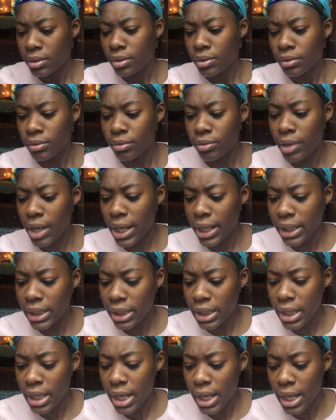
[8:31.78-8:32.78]
right
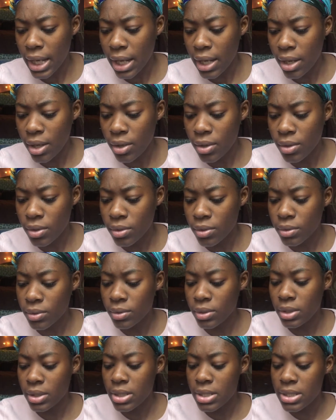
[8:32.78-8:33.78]

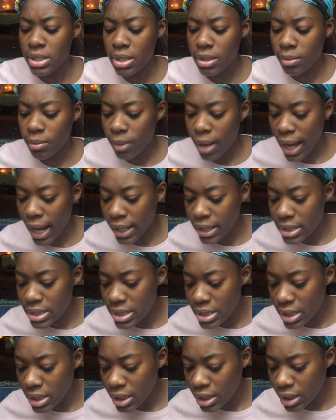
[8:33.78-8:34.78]
now. Is it
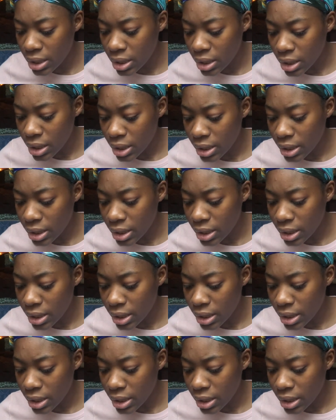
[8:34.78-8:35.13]
waxing?